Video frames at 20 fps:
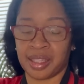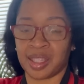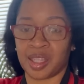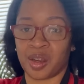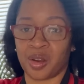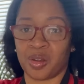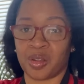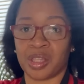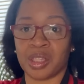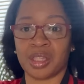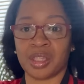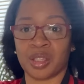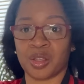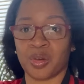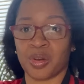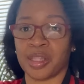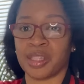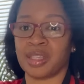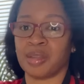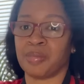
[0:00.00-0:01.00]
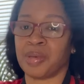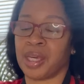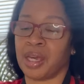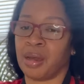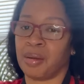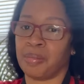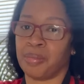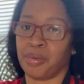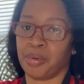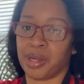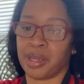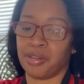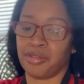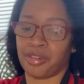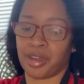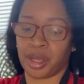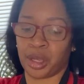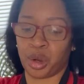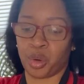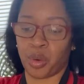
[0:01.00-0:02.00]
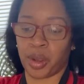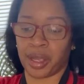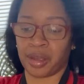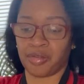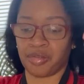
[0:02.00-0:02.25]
So this is going to be a brief and quick